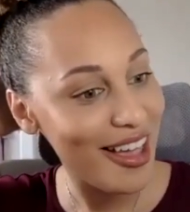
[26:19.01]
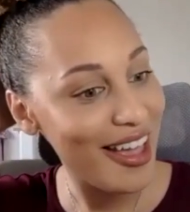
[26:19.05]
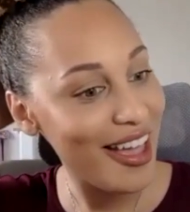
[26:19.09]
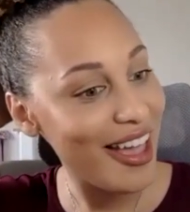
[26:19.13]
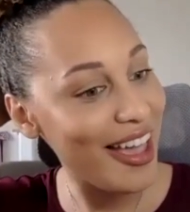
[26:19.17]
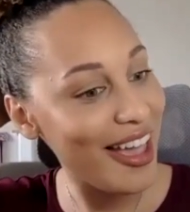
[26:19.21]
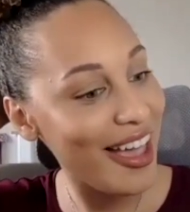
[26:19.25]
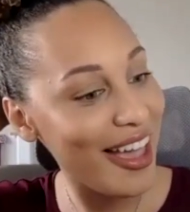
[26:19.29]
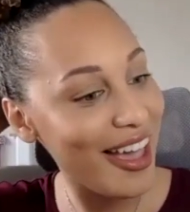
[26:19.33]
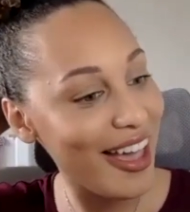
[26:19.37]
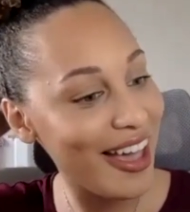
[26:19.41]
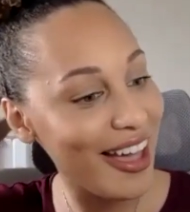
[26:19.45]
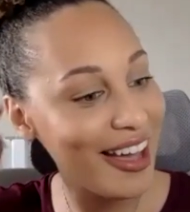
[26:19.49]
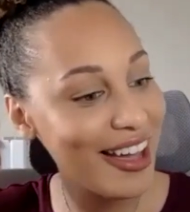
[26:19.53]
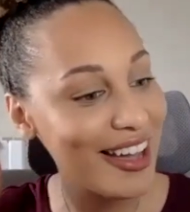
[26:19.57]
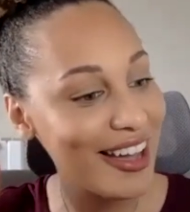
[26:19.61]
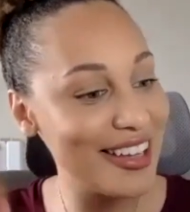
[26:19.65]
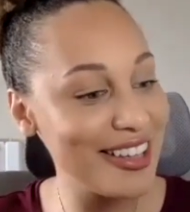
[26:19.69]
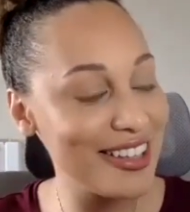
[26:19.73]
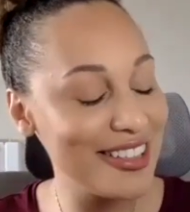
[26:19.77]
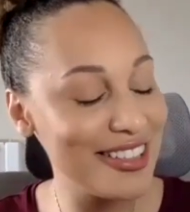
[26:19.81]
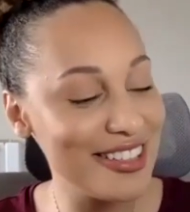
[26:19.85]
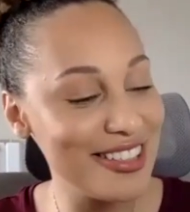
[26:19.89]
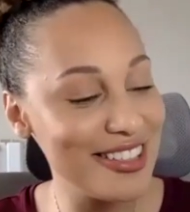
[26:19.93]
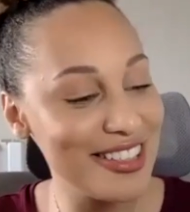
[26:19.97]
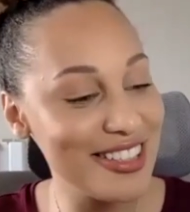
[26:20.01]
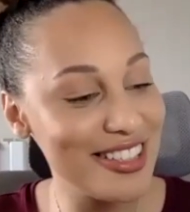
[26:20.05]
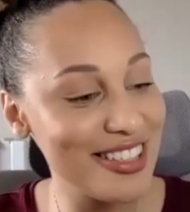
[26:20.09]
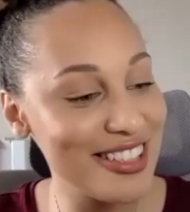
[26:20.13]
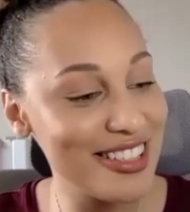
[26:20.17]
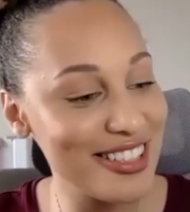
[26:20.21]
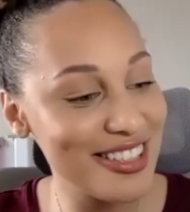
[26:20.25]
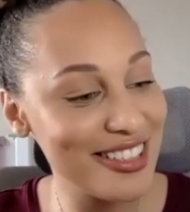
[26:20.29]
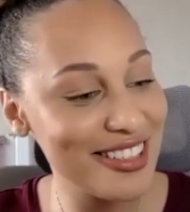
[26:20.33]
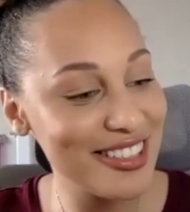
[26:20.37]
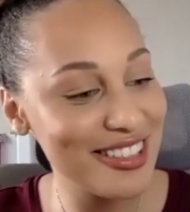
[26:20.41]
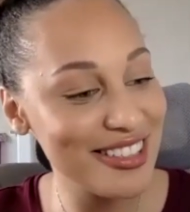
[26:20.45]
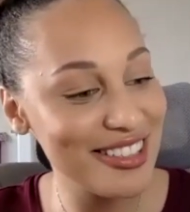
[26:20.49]
And
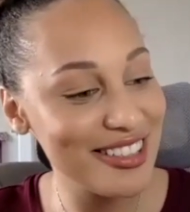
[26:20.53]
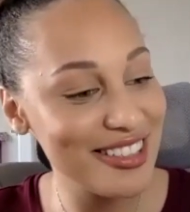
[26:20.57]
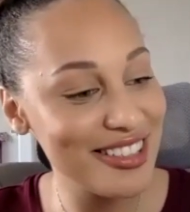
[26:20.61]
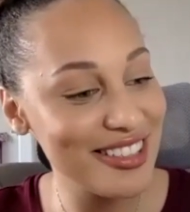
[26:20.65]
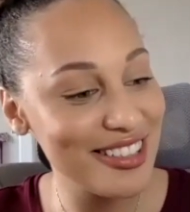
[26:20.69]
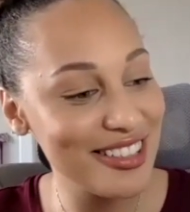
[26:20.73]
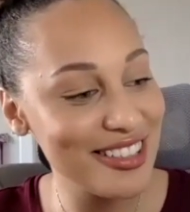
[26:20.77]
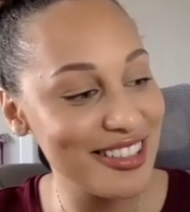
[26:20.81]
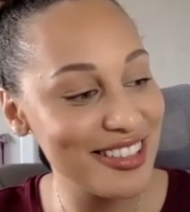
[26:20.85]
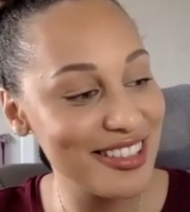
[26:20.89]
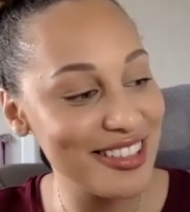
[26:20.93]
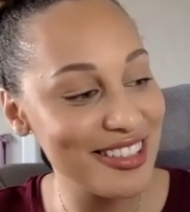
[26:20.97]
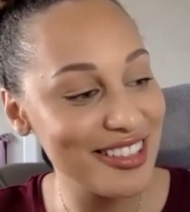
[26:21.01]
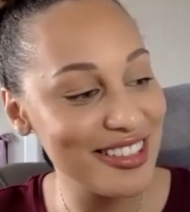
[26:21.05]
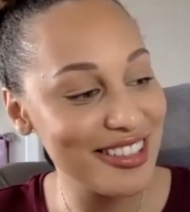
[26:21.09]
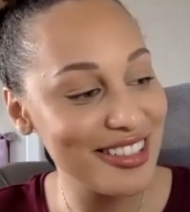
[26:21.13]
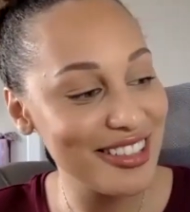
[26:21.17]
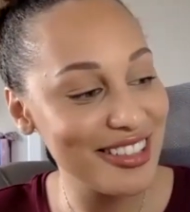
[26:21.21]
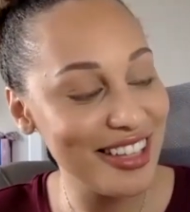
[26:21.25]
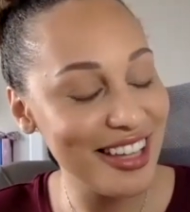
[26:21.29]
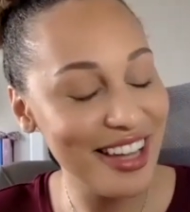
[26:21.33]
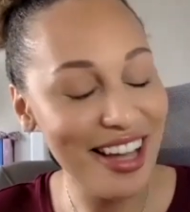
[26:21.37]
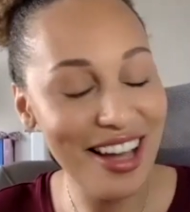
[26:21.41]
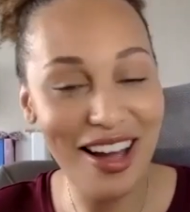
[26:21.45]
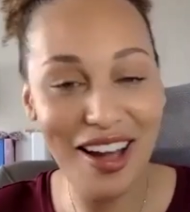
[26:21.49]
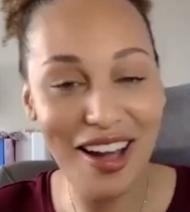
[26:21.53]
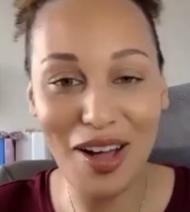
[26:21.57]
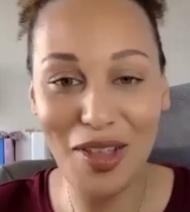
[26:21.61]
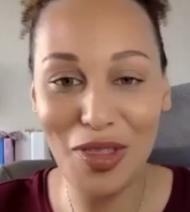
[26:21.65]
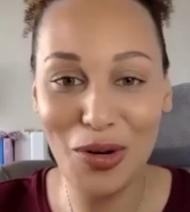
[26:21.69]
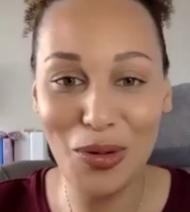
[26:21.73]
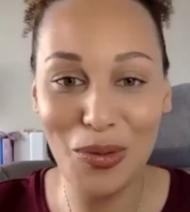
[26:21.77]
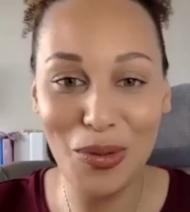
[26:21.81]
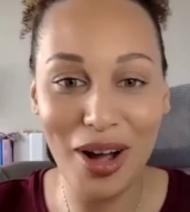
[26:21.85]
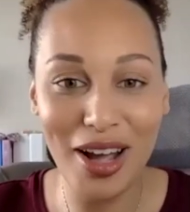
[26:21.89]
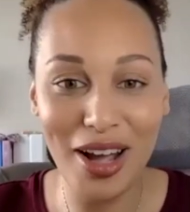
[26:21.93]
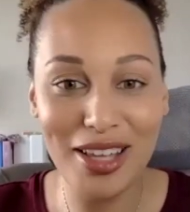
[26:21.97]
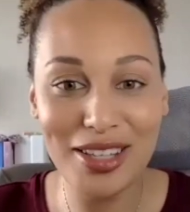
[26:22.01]
yeah,
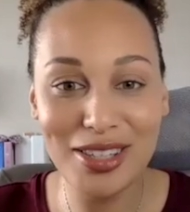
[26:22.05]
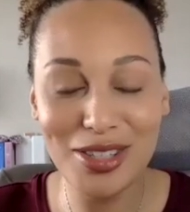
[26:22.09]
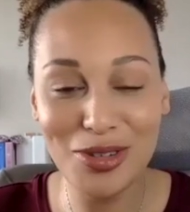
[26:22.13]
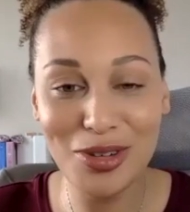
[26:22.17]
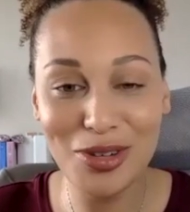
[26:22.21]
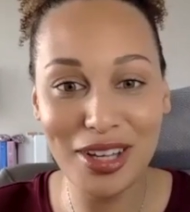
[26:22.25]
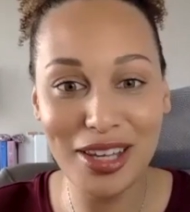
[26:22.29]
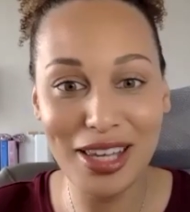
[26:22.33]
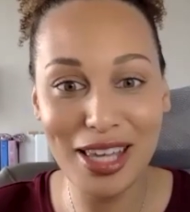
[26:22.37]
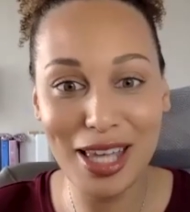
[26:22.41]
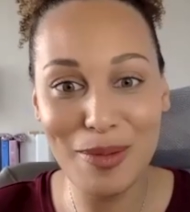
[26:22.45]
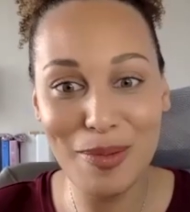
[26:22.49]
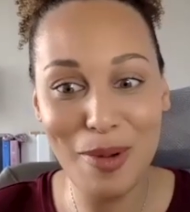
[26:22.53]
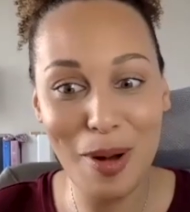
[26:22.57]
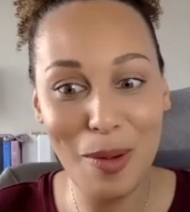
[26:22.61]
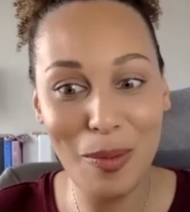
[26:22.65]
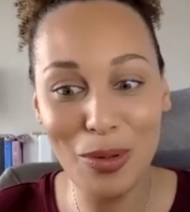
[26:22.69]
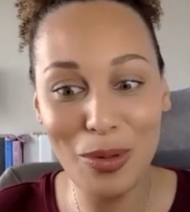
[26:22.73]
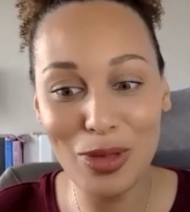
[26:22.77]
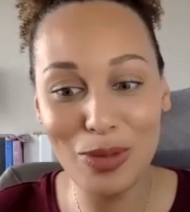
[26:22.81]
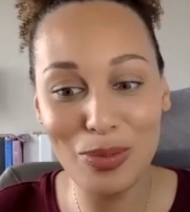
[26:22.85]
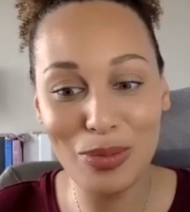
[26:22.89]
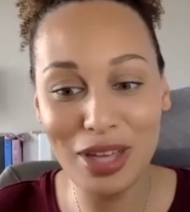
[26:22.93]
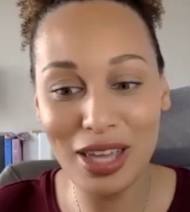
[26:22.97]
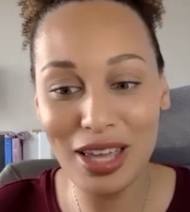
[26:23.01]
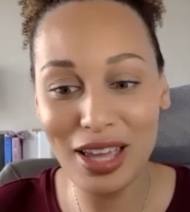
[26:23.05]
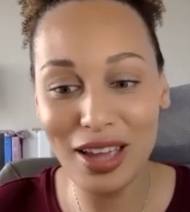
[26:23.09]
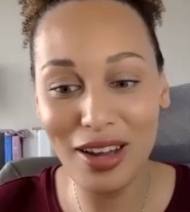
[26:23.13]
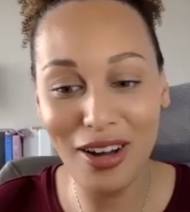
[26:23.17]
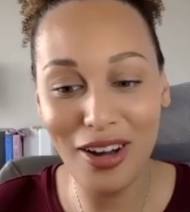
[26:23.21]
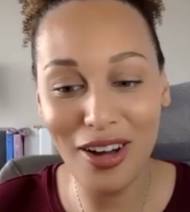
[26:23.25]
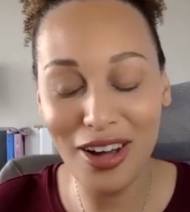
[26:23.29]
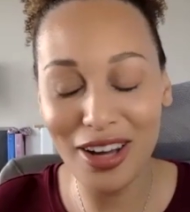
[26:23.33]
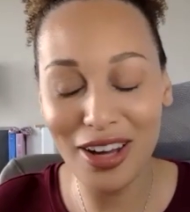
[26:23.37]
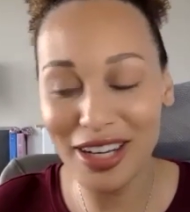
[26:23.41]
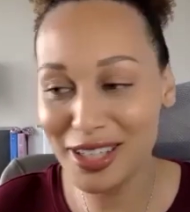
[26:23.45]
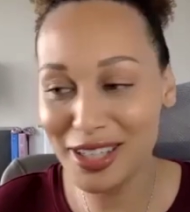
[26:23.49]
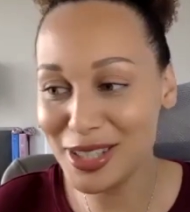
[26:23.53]
otherwise you can keep up with me
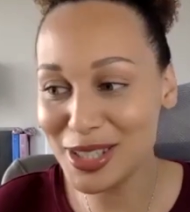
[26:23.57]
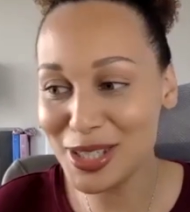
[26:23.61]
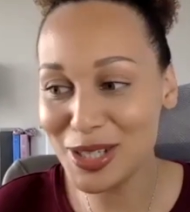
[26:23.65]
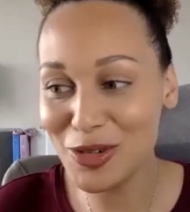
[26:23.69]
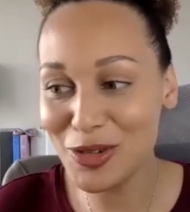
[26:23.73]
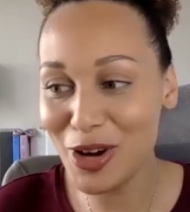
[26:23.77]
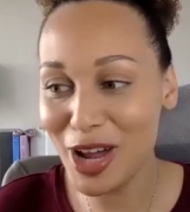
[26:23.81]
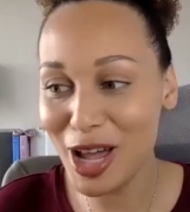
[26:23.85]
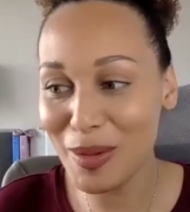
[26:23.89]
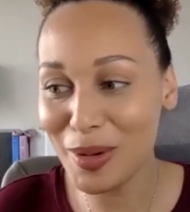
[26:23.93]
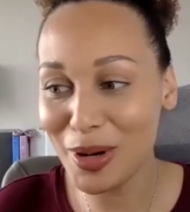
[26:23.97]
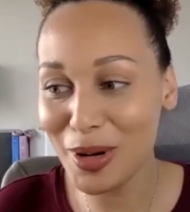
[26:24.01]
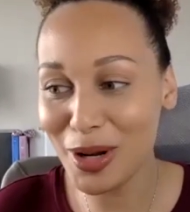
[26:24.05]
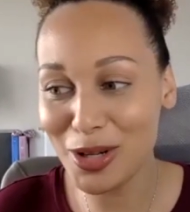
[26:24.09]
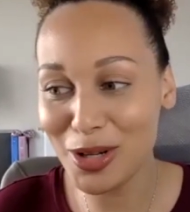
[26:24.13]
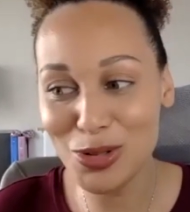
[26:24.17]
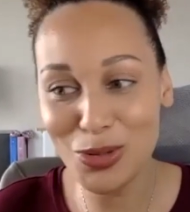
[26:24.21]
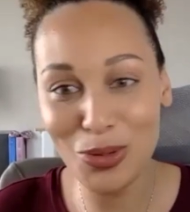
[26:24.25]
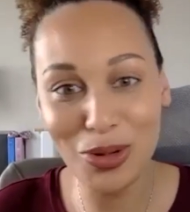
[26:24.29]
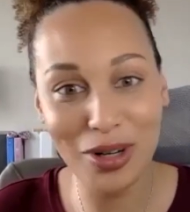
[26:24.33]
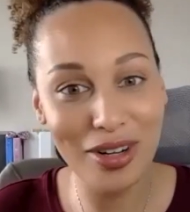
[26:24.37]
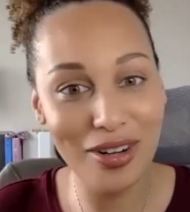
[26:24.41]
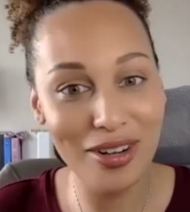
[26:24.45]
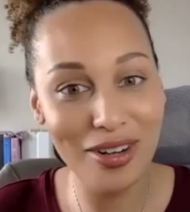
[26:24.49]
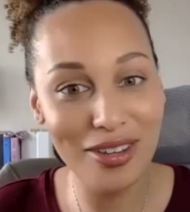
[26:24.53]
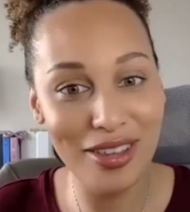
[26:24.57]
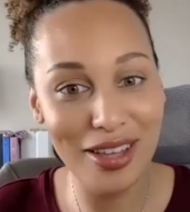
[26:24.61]
on Instagram and on Twitter.